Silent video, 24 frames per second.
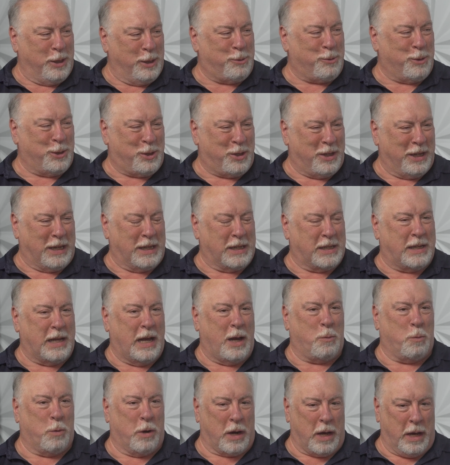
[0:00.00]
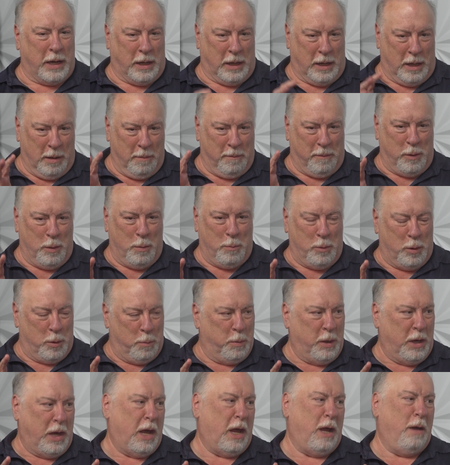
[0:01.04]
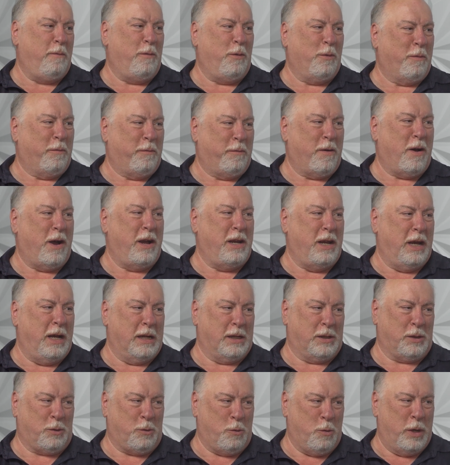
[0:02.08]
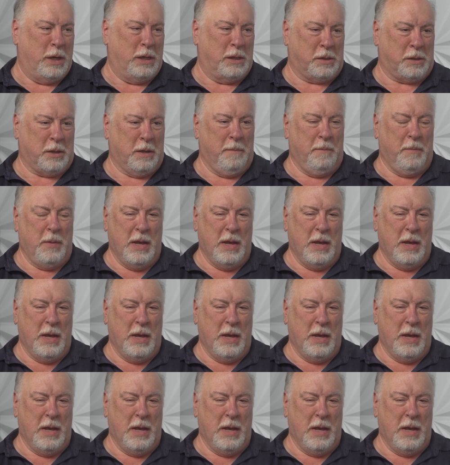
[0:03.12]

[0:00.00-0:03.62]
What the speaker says: interesting is that when I give them the behavioral finance quiz,